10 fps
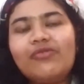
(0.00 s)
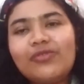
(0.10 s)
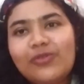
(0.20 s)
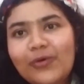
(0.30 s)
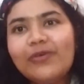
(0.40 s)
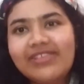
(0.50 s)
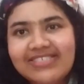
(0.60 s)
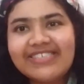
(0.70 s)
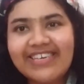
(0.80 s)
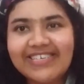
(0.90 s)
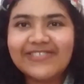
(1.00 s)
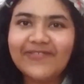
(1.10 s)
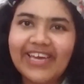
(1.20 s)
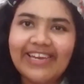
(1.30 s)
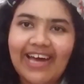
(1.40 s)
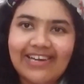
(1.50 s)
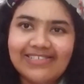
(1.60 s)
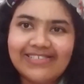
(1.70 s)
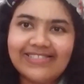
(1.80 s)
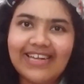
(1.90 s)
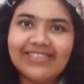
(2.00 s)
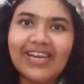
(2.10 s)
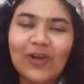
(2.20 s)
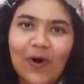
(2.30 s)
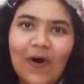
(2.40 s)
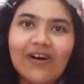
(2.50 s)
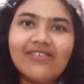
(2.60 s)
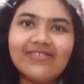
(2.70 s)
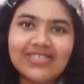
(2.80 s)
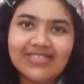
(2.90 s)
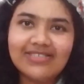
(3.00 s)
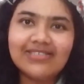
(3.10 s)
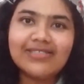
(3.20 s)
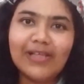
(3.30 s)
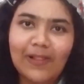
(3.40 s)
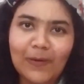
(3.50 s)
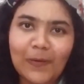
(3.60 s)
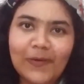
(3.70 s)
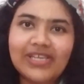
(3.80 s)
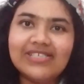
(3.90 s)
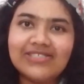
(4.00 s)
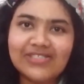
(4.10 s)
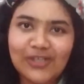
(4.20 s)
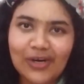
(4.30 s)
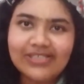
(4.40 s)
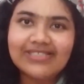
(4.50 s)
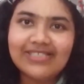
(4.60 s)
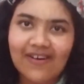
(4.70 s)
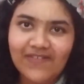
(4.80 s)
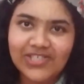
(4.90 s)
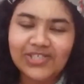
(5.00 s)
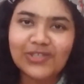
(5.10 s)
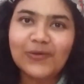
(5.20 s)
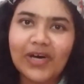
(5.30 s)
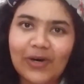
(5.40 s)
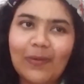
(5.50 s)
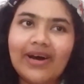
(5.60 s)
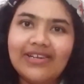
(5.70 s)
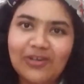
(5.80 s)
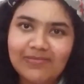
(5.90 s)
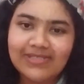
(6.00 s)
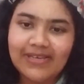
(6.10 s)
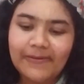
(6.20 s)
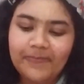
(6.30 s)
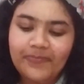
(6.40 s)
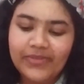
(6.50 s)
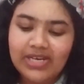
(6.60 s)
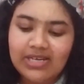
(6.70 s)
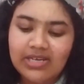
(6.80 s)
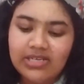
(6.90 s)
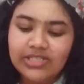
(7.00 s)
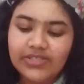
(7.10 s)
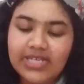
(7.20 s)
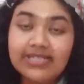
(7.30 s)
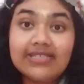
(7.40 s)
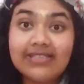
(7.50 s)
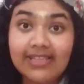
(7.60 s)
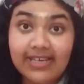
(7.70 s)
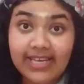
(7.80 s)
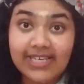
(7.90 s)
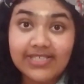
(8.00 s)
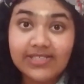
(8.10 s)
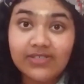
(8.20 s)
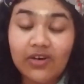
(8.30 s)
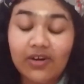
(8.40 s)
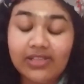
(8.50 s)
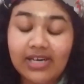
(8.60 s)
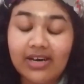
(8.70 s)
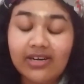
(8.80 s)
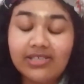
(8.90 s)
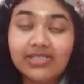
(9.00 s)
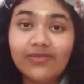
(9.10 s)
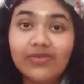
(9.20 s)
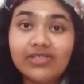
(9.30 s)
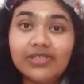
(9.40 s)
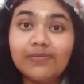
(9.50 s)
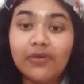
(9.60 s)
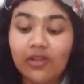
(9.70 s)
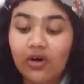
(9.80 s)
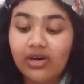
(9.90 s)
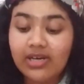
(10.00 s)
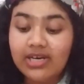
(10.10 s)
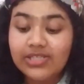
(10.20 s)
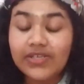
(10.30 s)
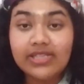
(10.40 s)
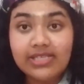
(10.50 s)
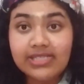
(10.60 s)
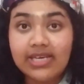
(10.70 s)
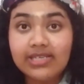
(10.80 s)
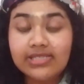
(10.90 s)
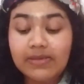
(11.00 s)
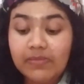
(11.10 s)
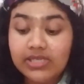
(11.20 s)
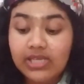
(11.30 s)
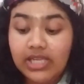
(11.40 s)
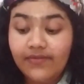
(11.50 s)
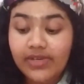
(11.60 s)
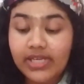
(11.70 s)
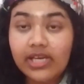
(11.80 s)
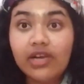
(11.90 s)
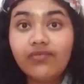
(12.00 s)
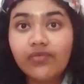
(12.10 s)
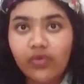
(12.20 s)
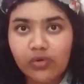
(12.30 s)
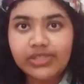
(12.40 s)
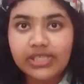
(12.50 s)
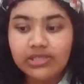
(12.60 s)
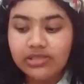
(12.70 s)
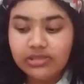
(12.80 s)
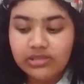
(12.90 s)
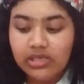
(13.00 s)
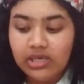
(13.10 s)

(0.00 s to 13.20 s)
through this case, we can understand that long residence alone is not sufficient to acquire domicile. So there's this another case called RIC versus Bullock. So in this case, a person lived in England for 40 years